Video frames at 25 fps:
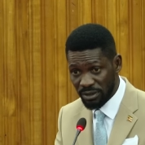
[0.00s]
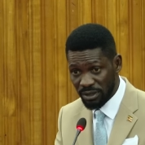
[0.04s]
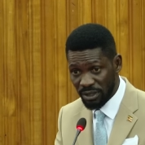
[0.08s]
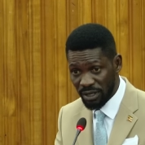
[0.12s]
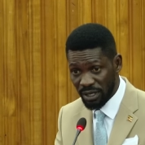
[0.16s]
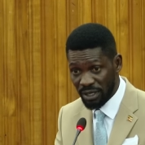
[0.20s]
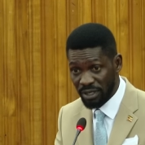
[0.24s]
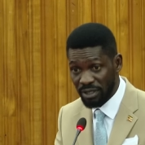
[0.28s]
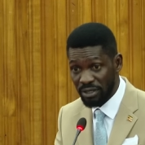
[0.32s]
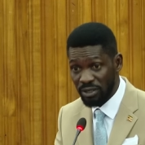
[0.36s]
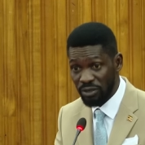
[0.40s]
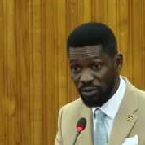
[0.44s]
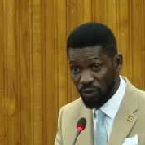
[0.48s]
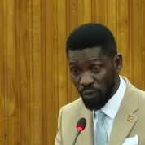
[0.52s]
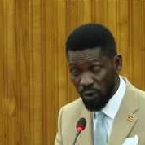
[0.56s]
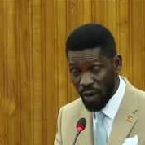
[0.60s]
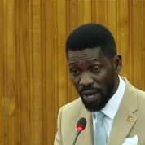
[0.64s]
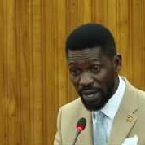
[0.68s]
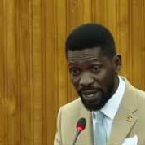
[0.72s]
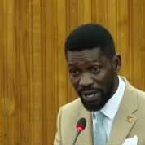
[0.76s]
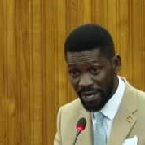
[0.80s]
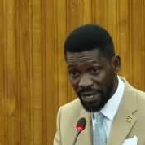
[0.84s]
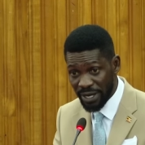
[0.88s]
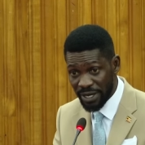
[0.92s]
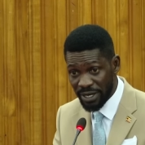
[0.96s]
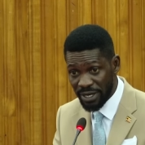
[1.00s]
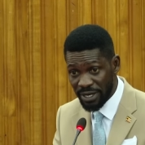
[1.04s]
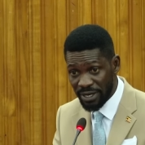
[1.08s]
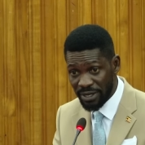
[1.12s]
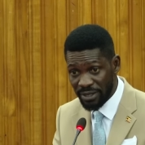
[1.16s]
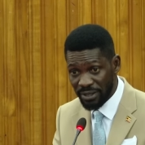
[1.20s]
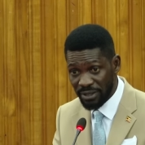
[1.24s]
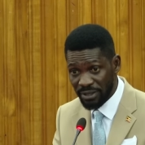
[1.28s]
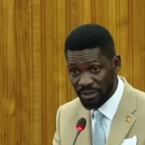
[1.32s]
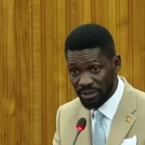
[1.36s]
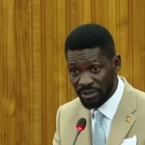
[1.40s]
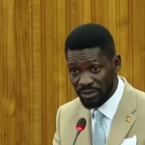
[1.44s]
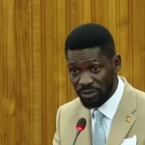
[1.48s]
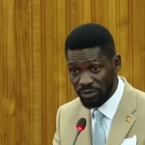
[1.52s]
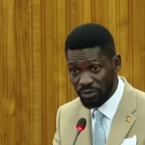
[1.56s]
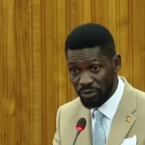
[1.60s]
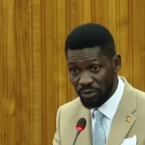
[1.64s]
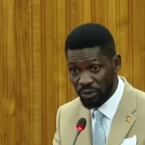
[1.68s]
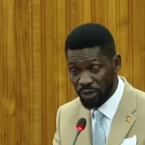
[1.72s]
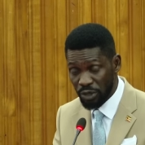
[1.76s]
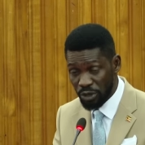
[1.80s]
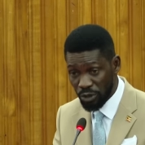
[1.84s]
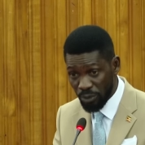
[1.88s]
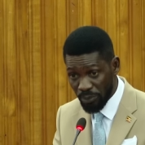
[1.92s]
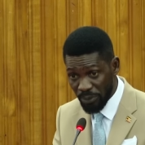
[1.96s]
and go ahead to
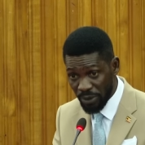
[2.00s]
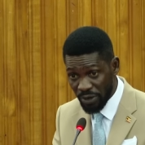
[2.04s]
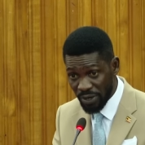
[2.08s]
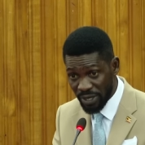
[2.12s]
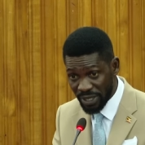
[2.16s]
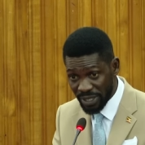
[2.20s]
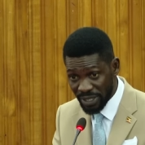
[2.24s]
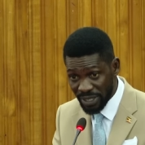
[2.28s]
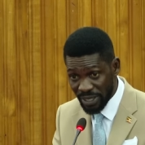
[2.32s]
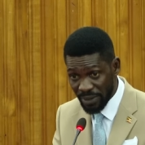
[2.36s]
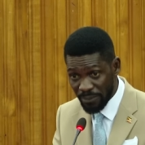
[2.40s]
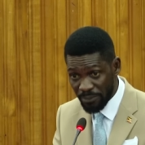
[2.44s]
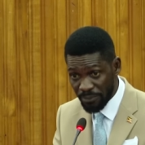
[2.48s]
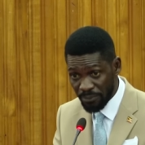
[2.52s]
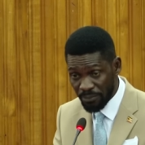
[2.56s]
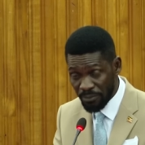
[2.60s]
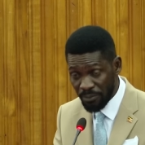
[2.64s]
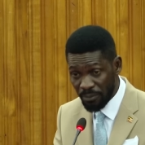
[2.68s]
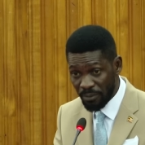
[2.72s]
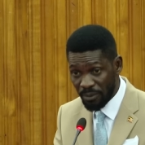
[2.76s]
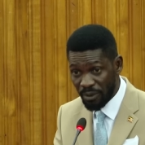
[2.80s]
remunerate them